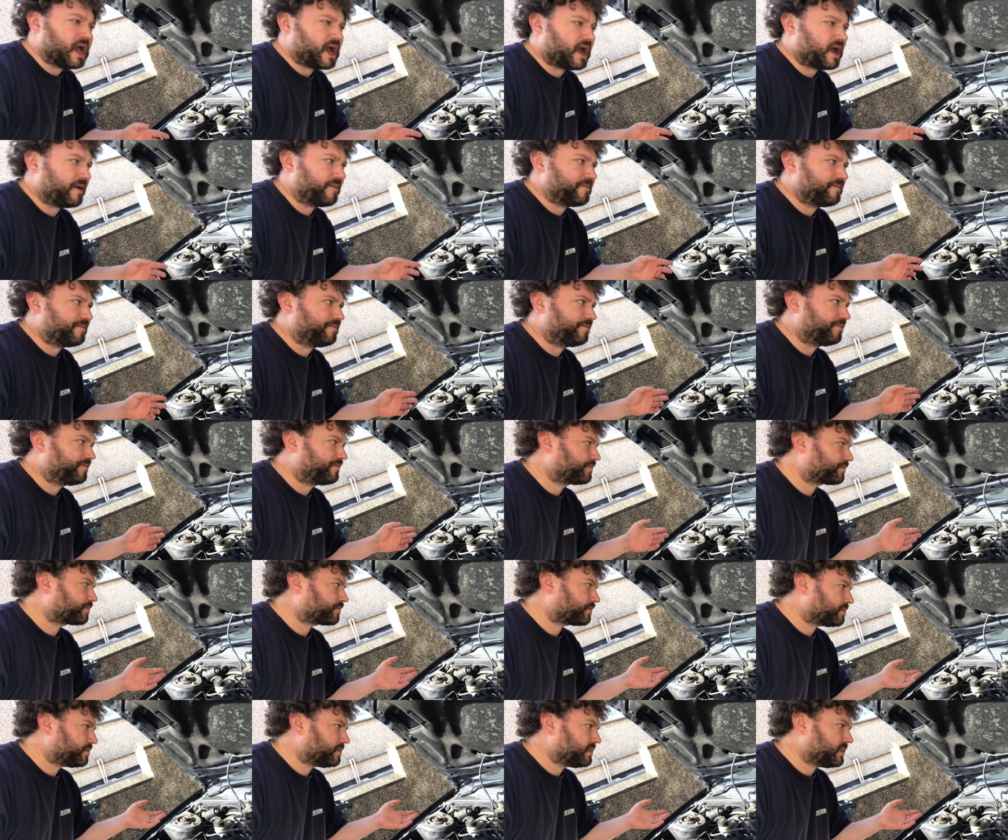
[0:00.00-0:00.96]
Um,
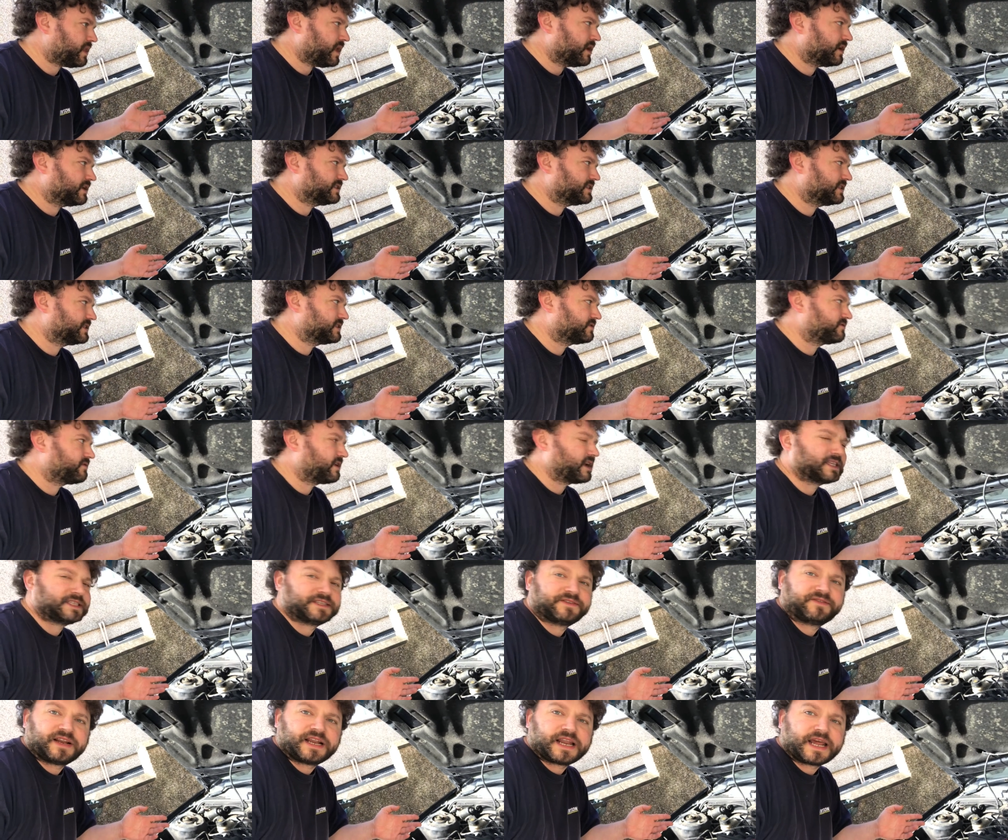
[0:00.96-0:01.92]
this is a
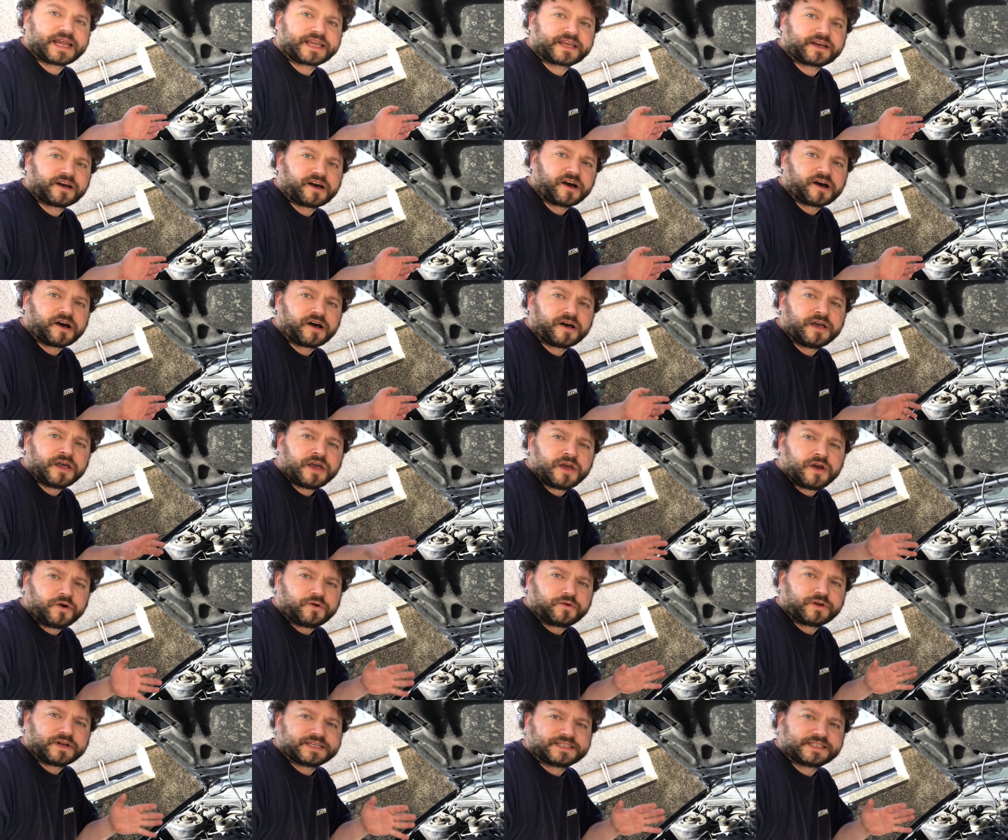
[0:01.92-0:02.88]
relatively late car,
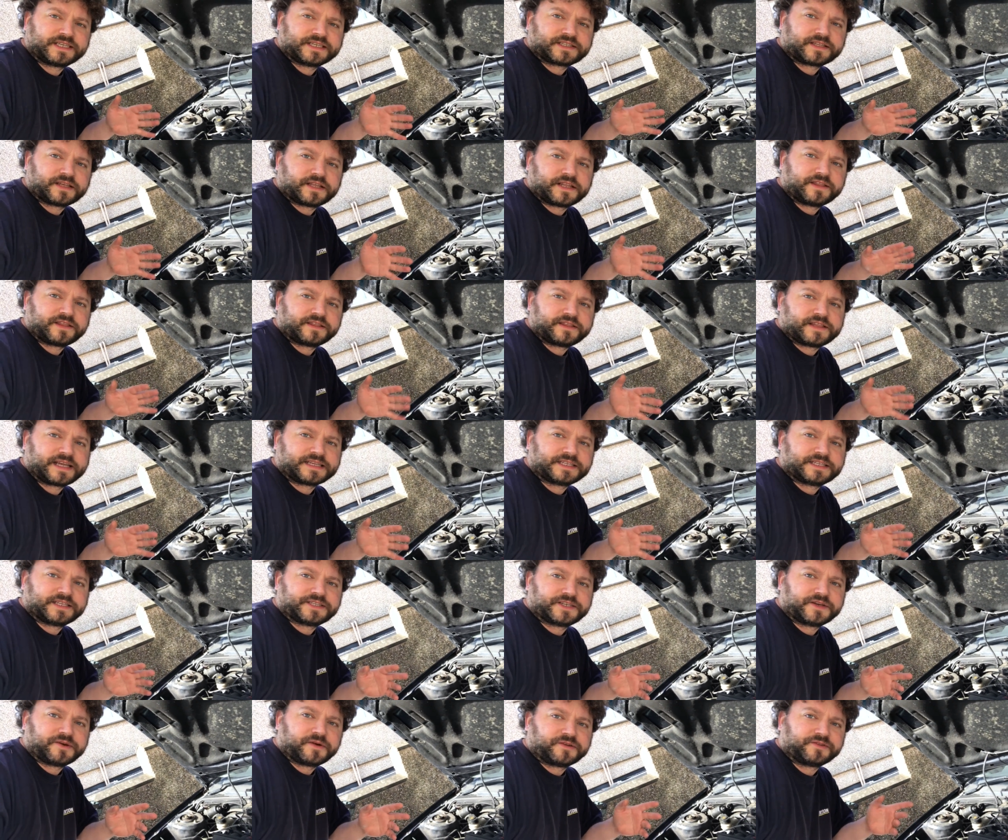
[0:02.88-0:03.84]
or at least it's the
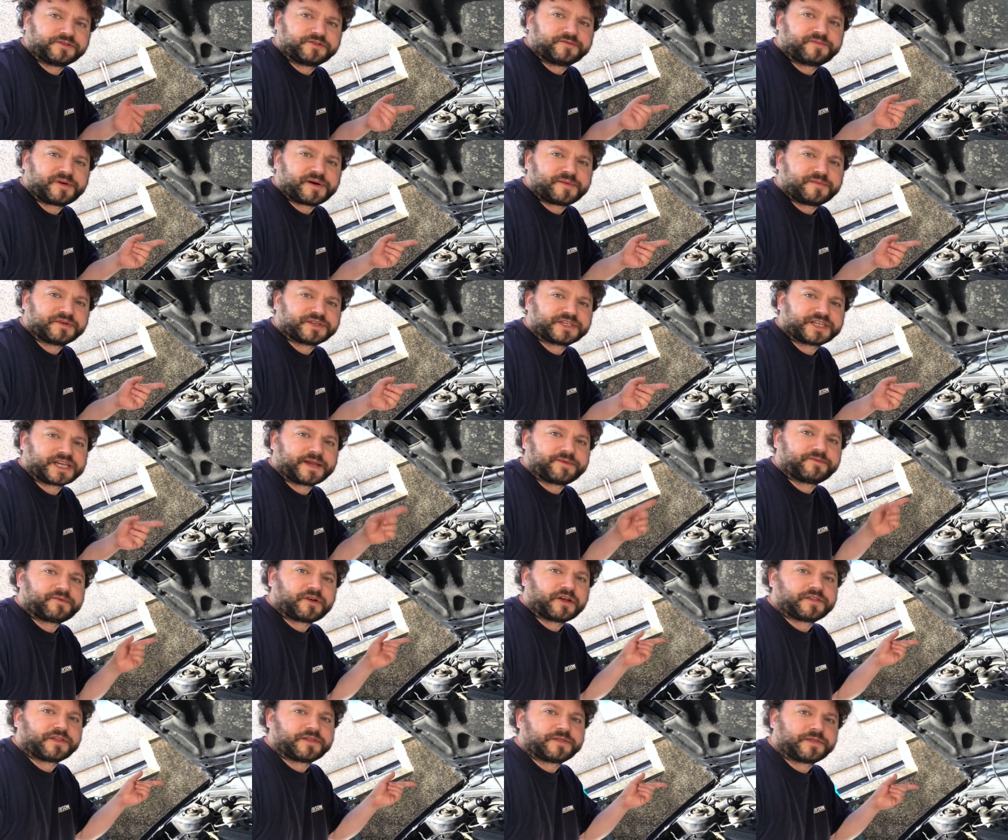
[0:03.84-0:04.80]
later 200 bubble shape
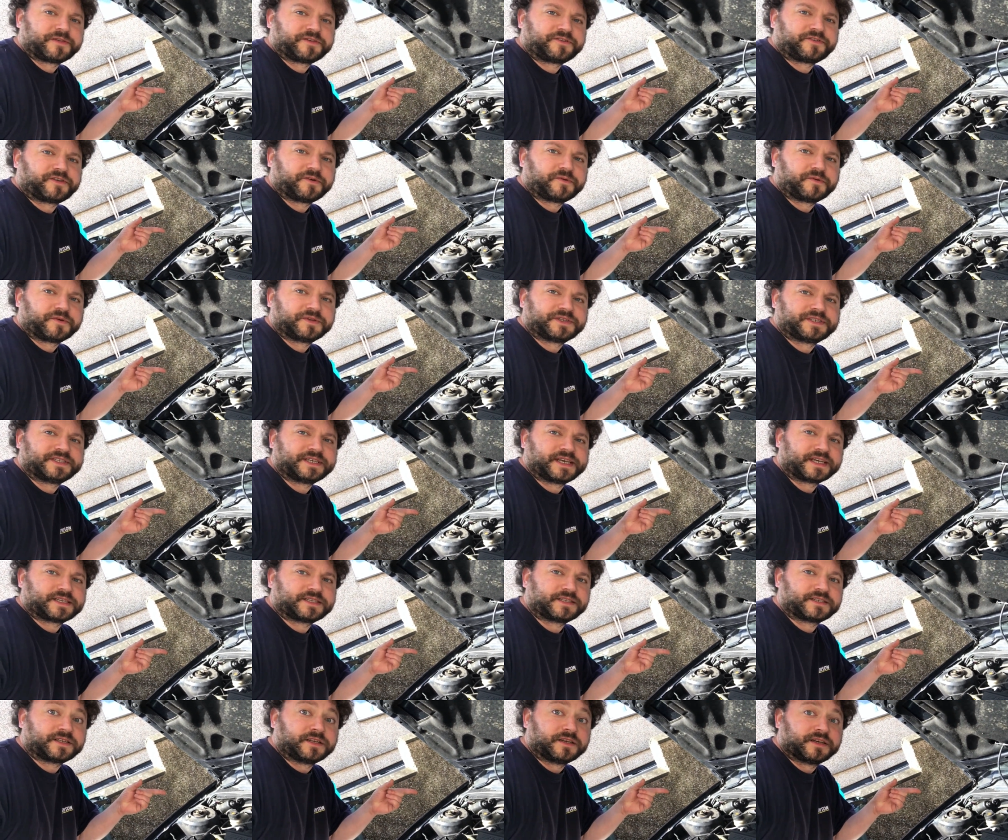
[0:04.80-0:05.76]
rather than the 216.